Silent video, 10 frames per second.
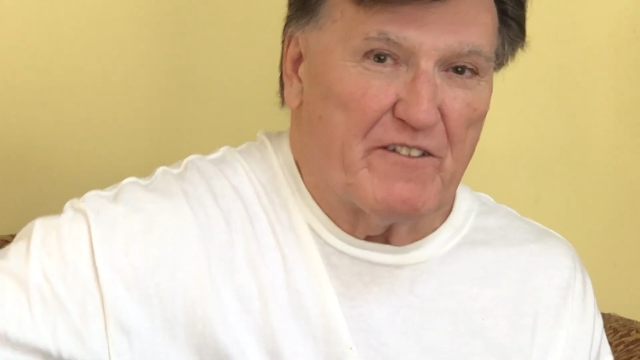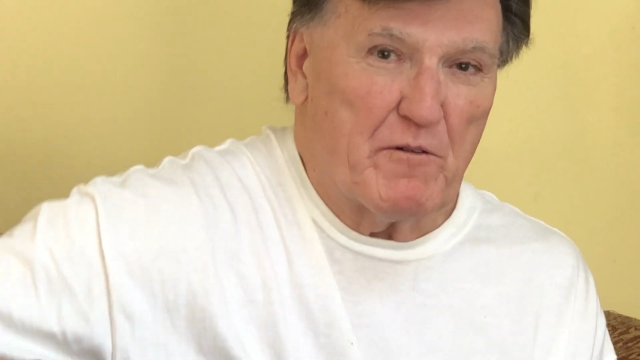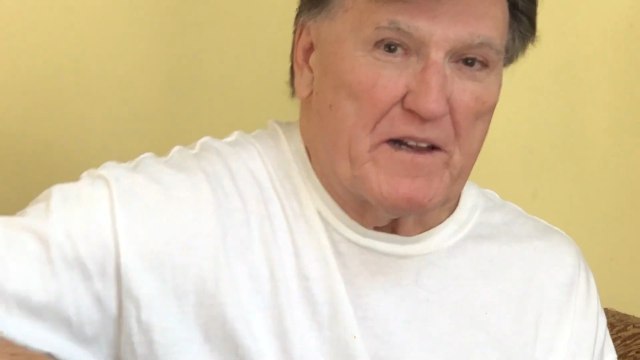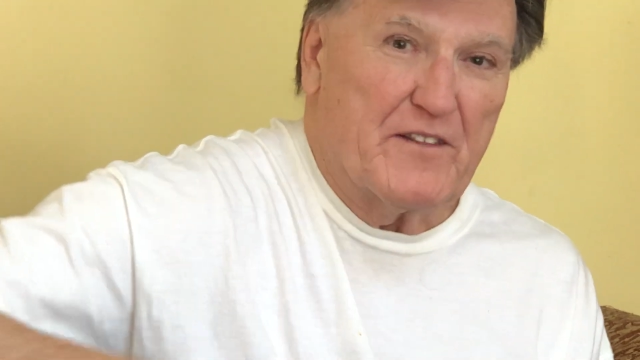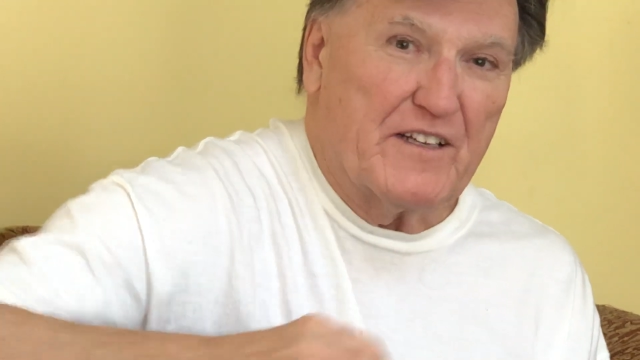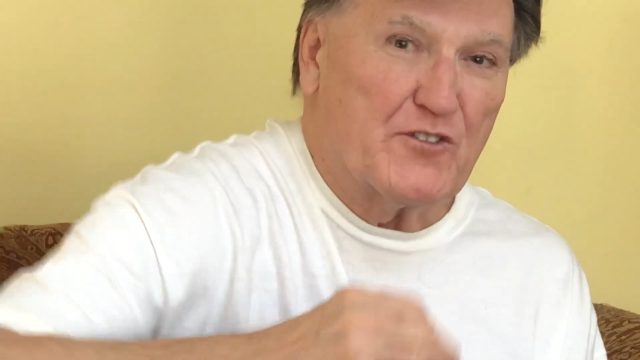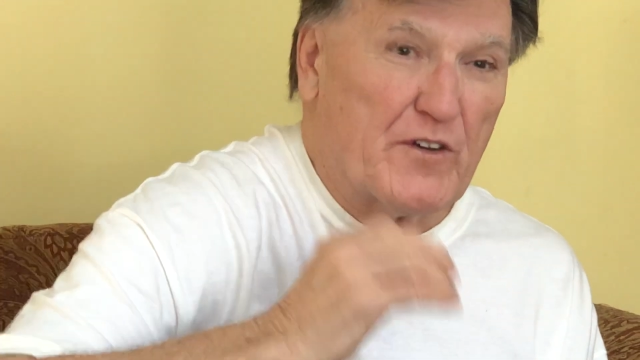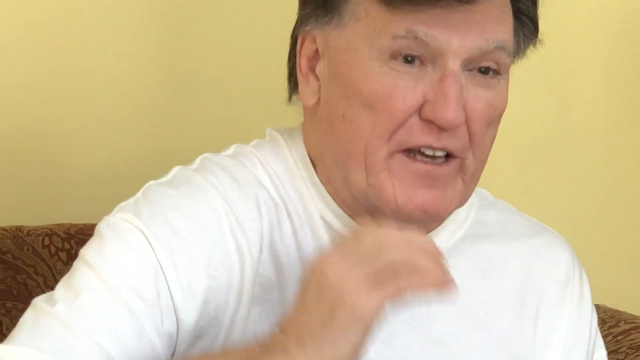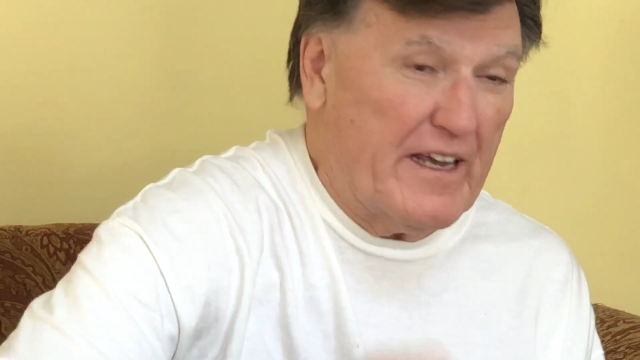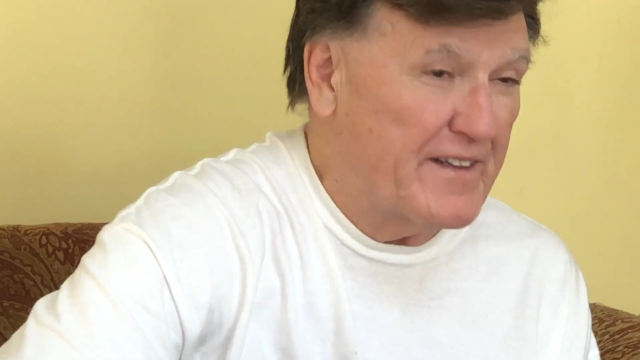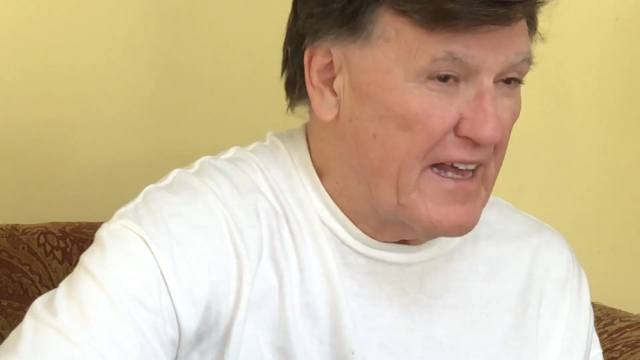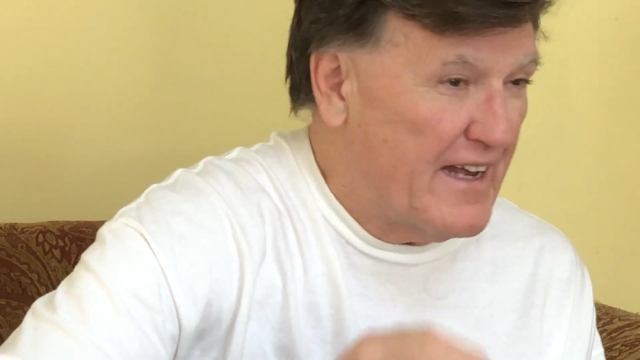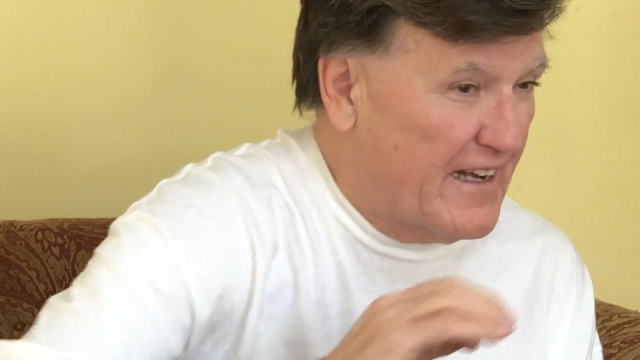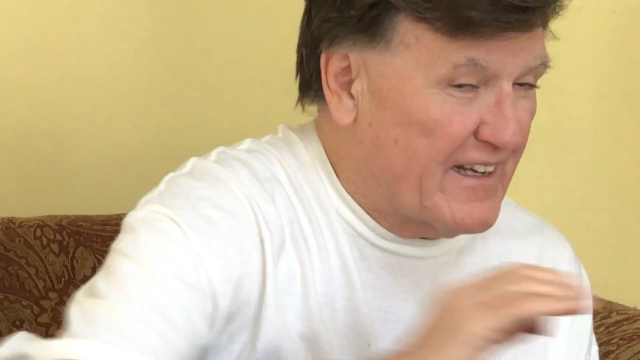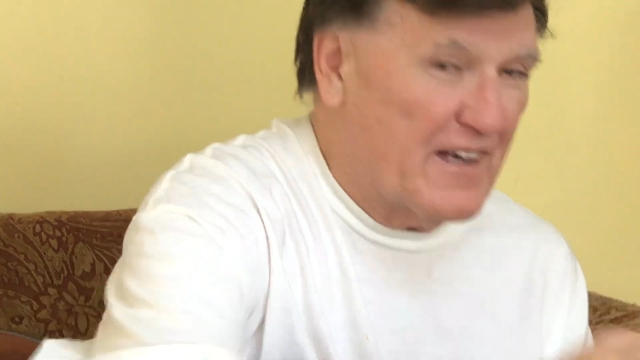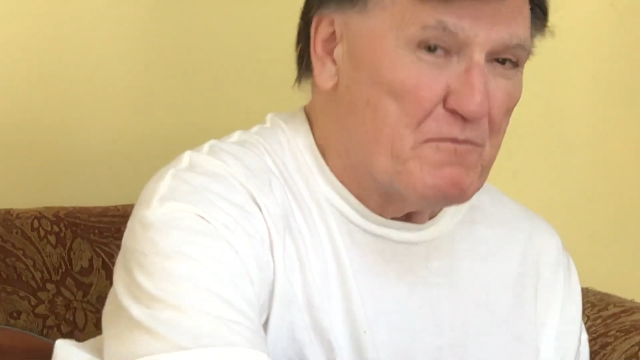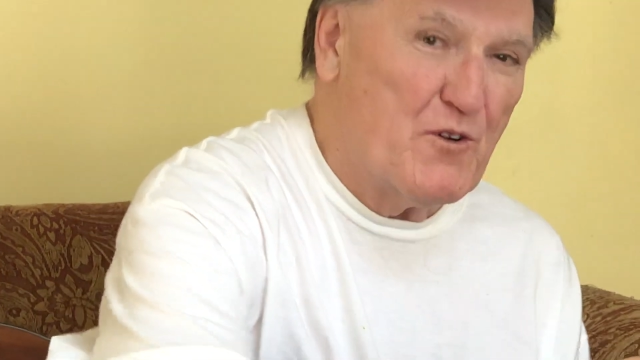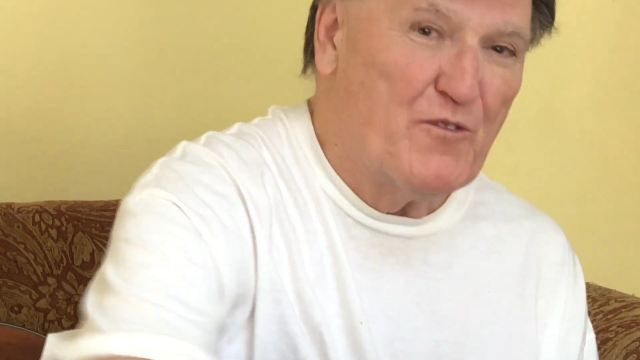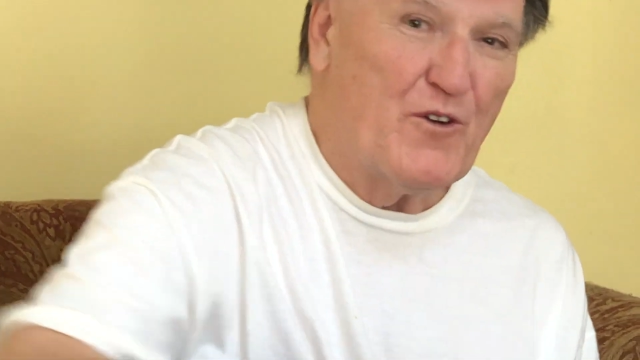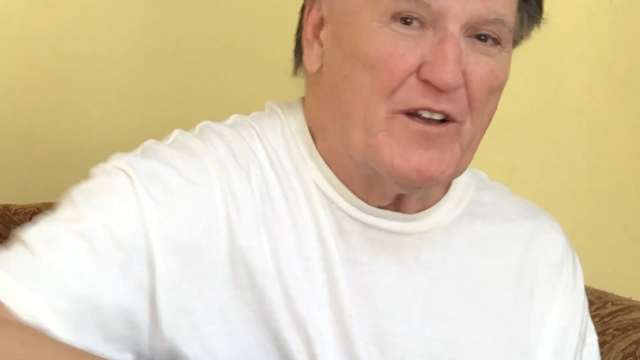Everybody thinks, oh, you hit that, now you got to
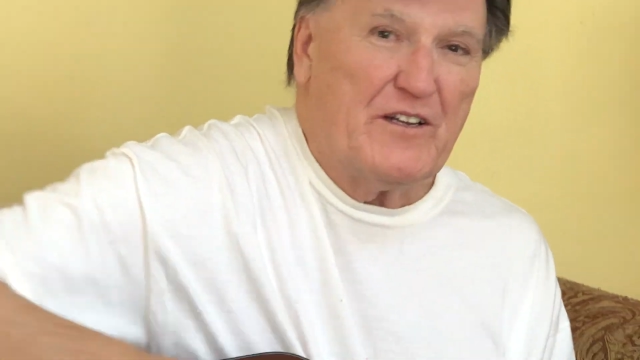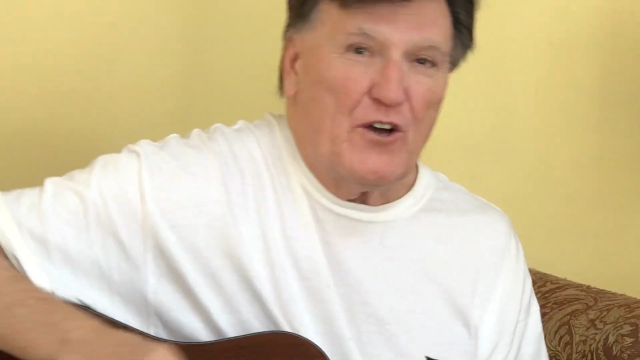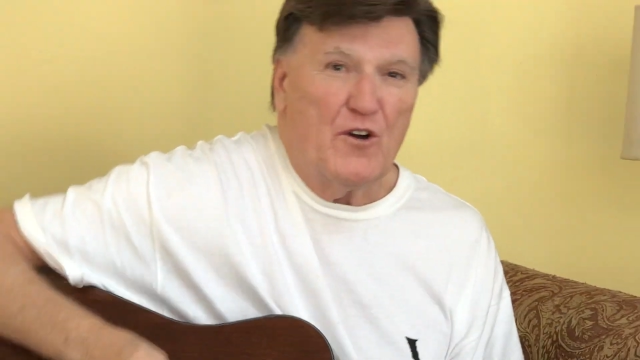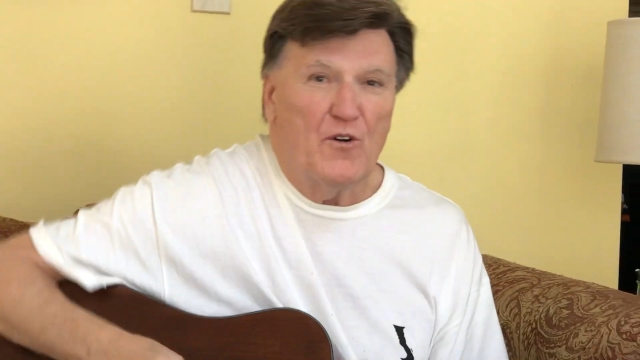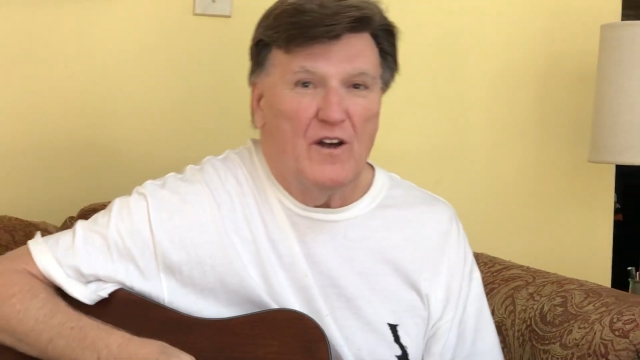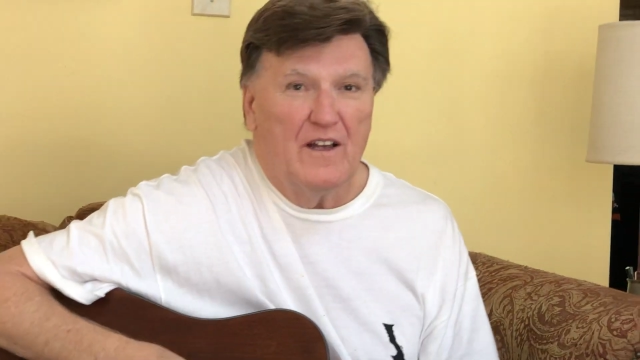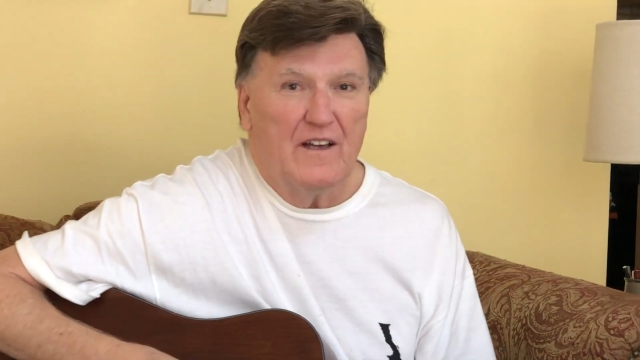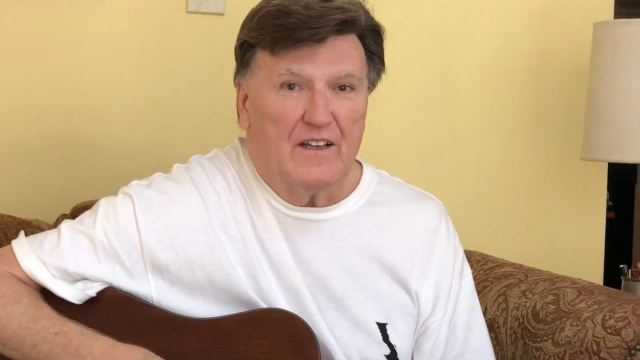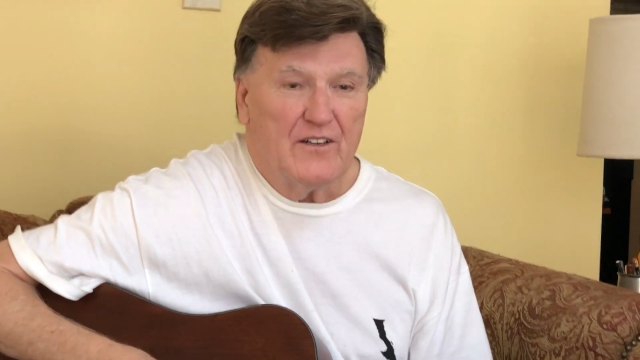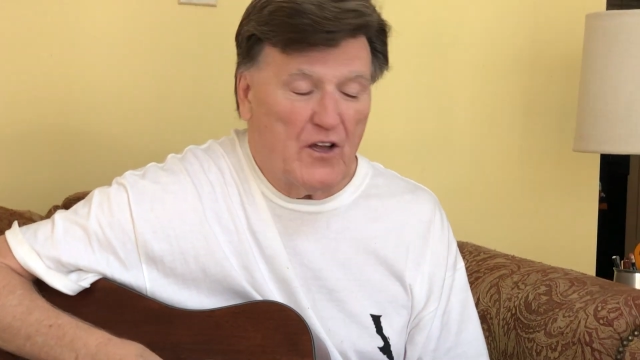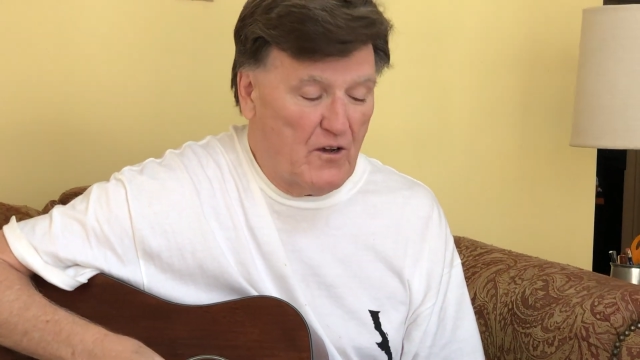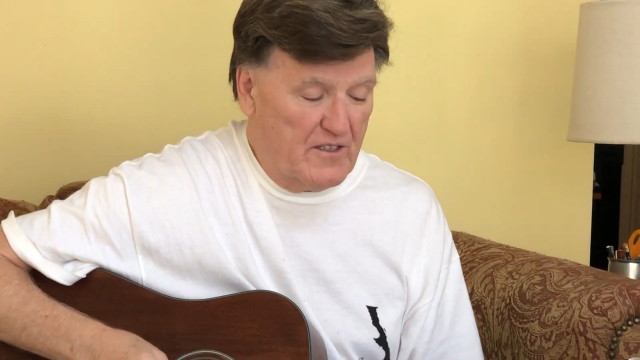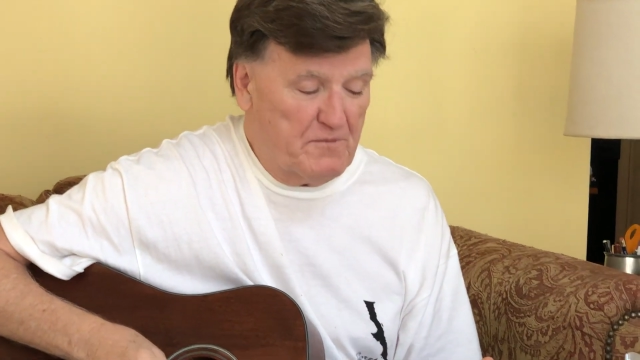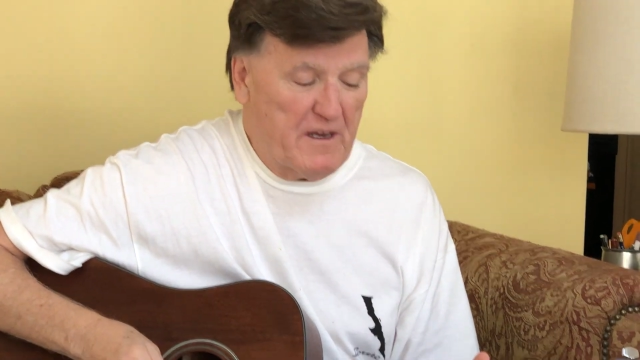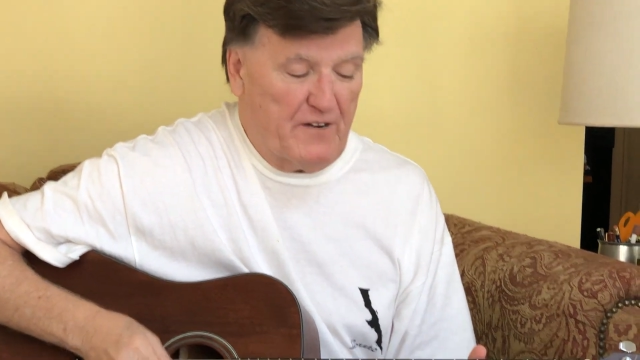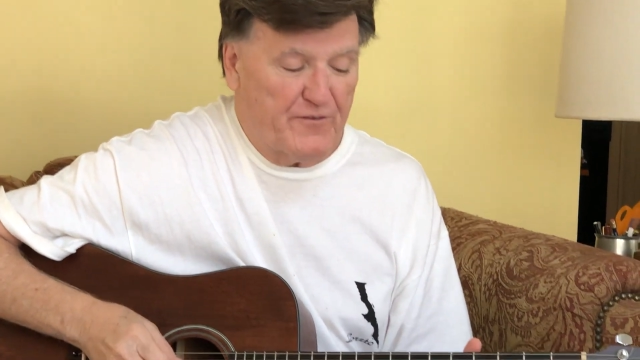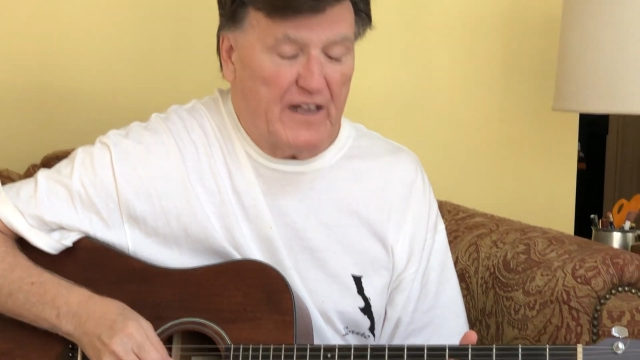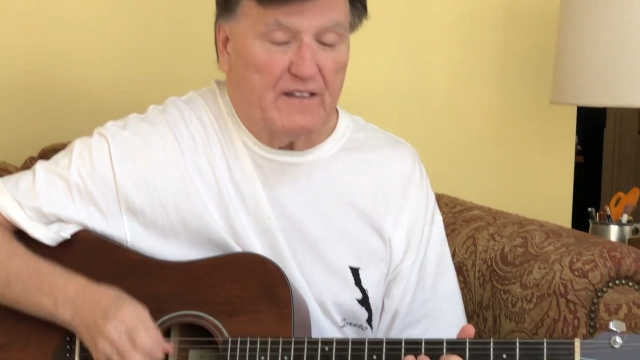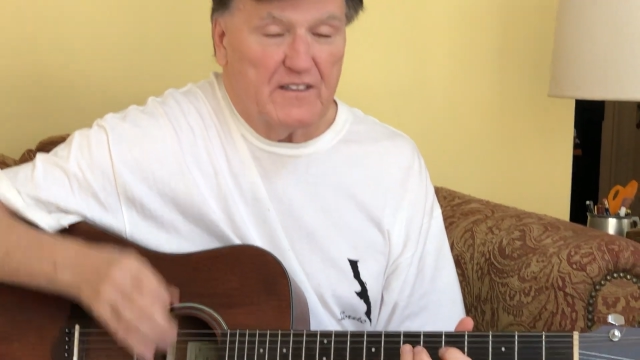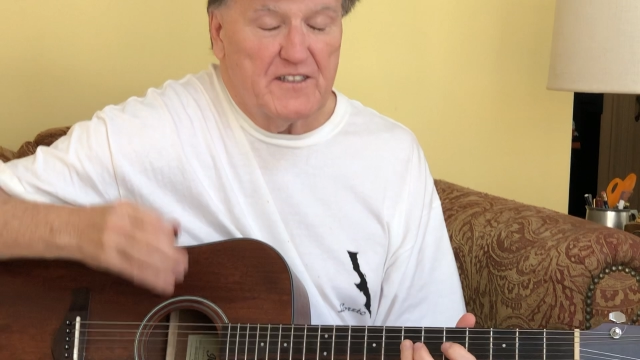move on. No. As a matter of
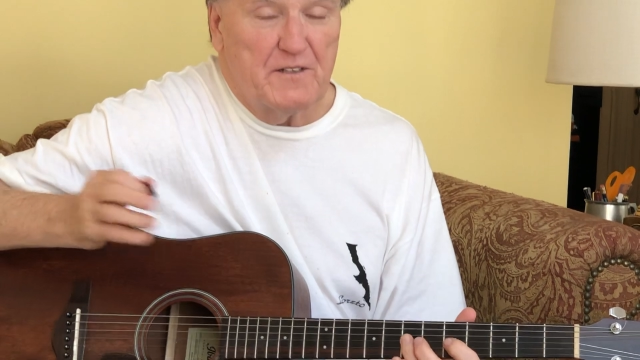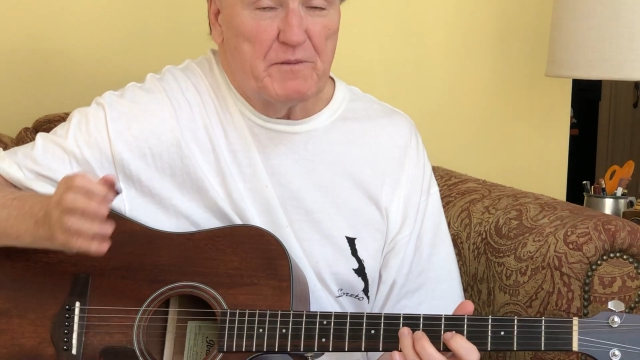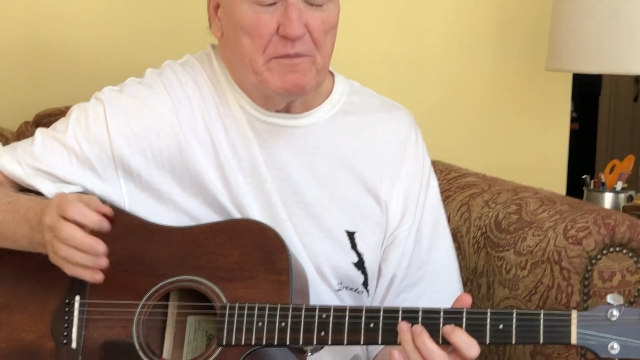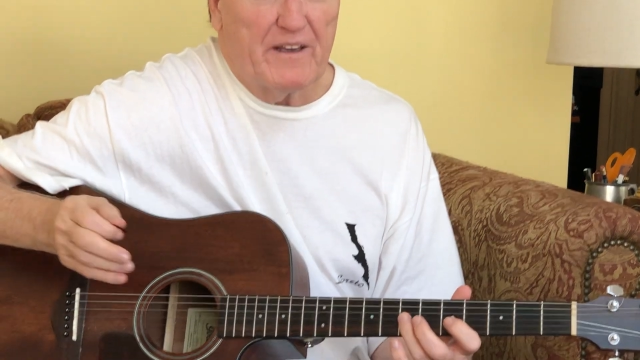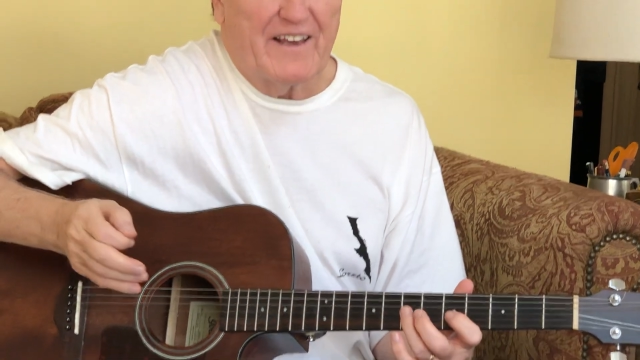fact, listen to B.B.